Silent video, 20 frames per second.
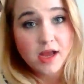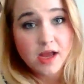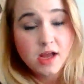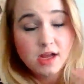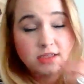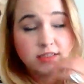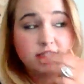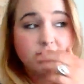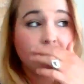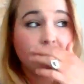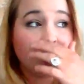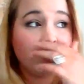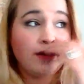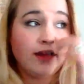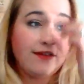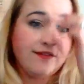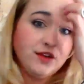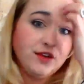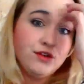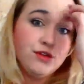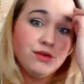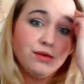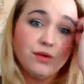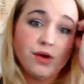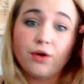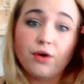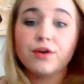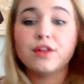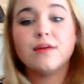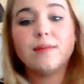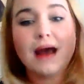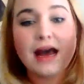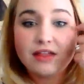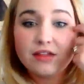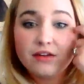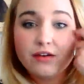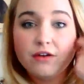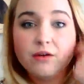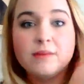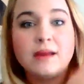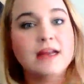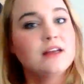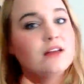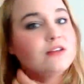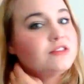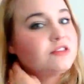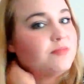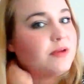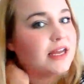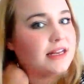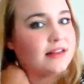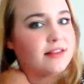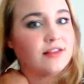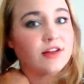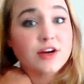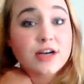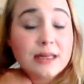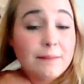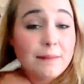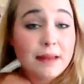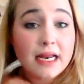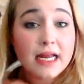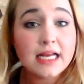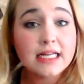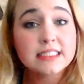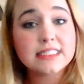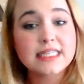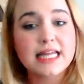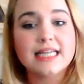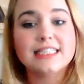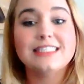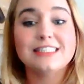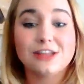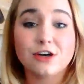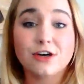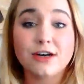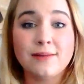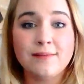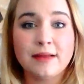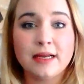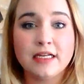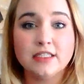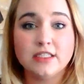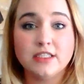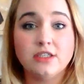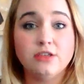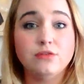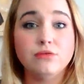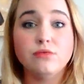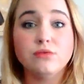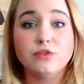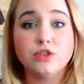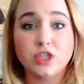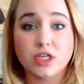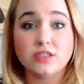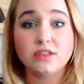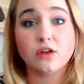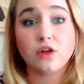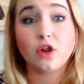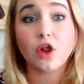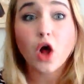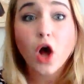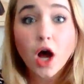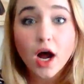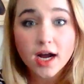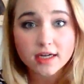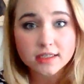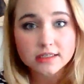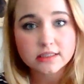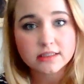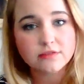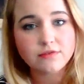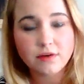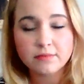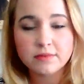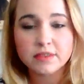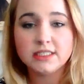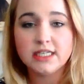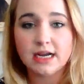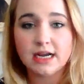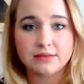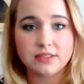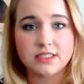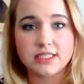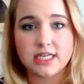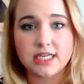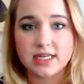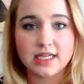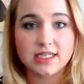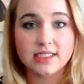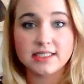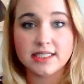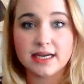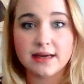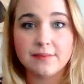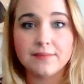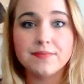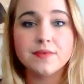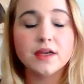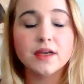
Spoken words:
So if you go to the bathroom and you spend 30 minutes, that's 30 minutes you just lost from the time to take the exam.